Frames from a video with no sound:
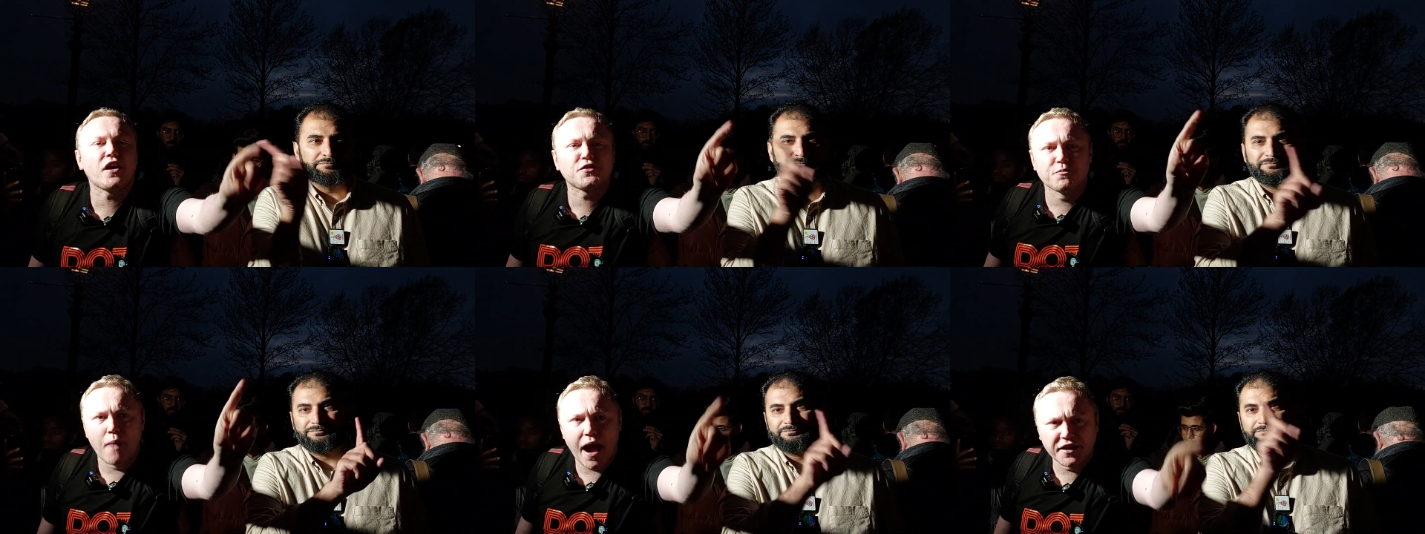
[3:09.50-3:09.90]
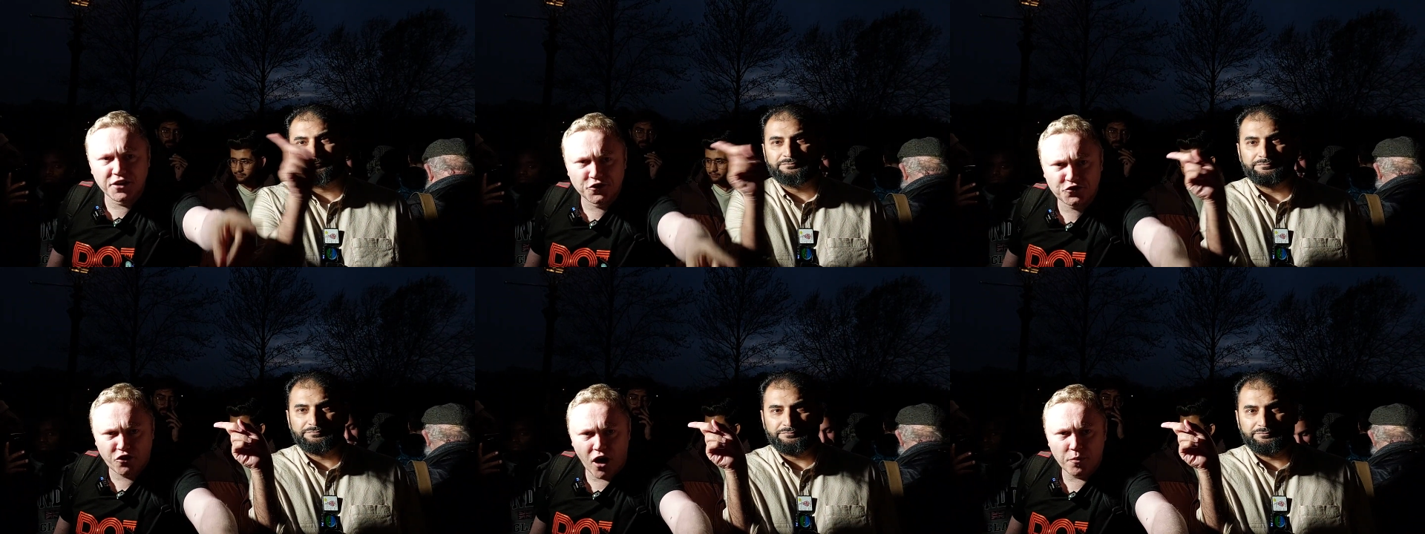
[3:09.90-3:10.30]
Speaker 1: as
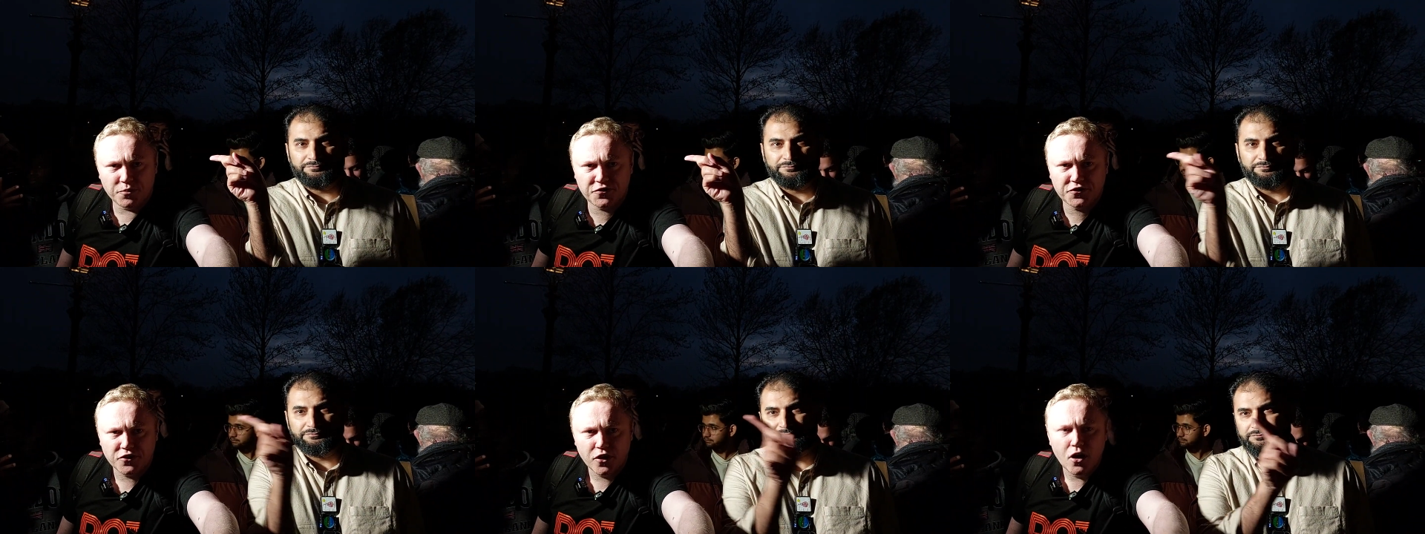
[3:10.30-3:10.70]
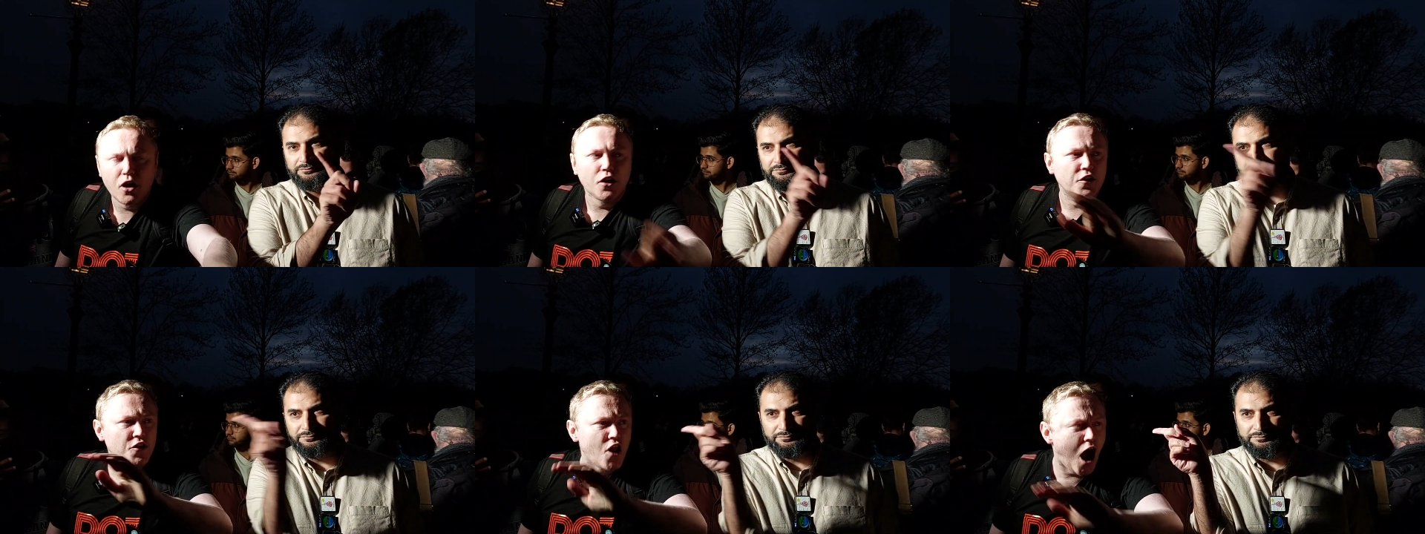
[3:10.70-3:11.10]
manuscripts? No.
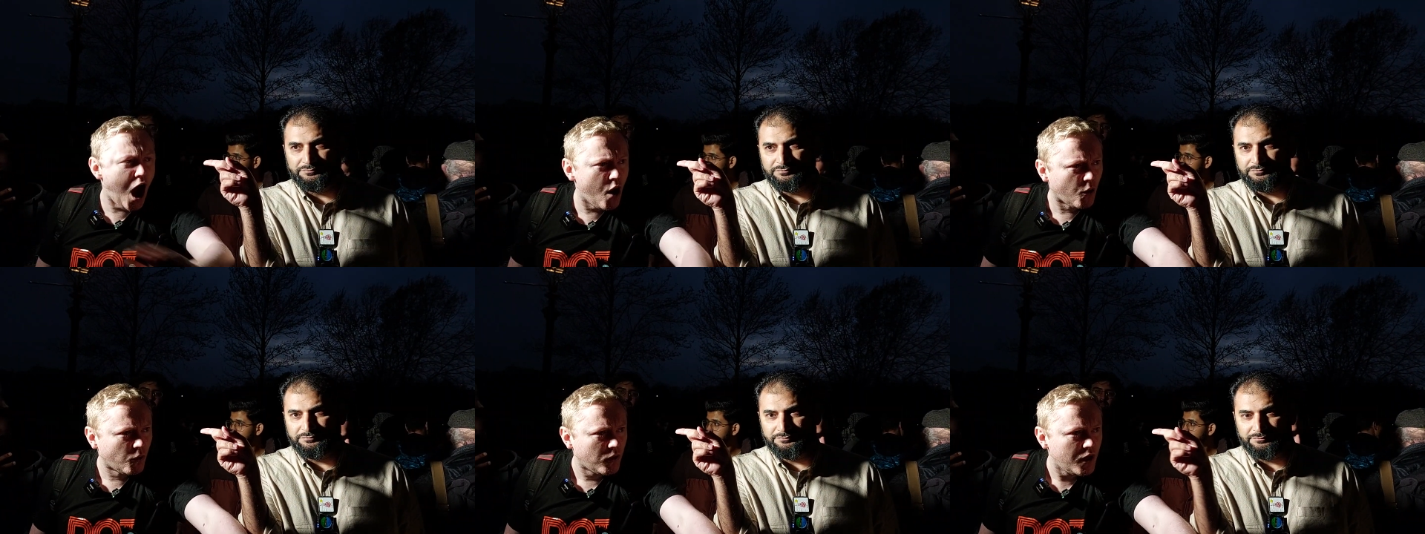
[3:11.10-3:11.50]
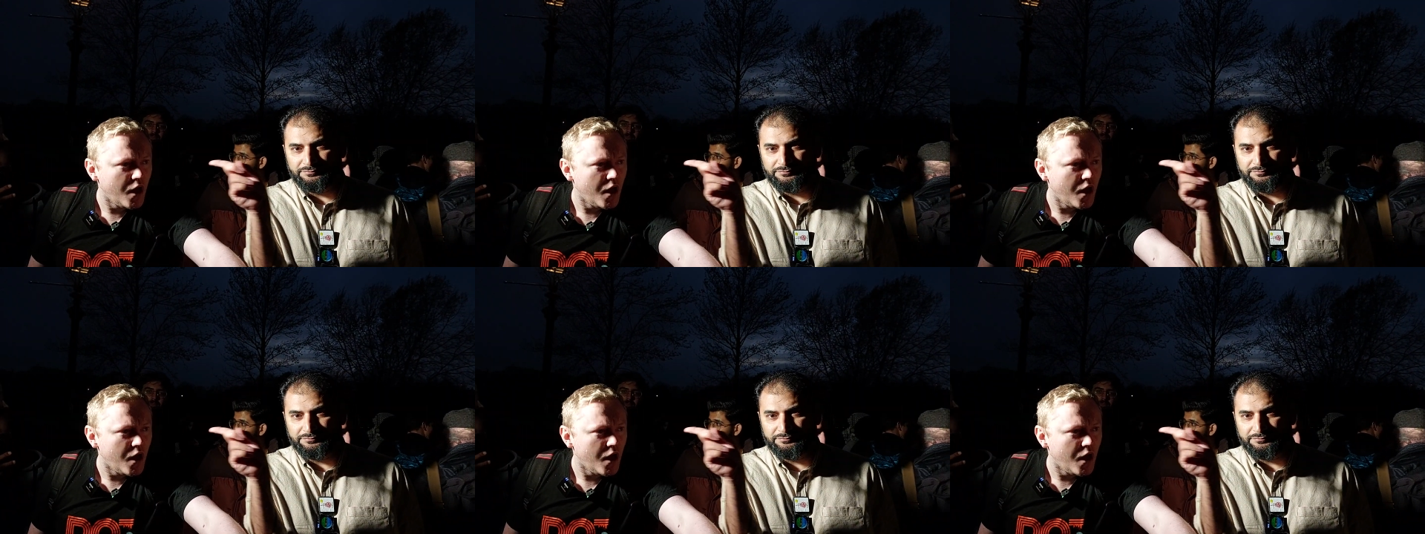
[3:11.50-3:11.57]
No. no.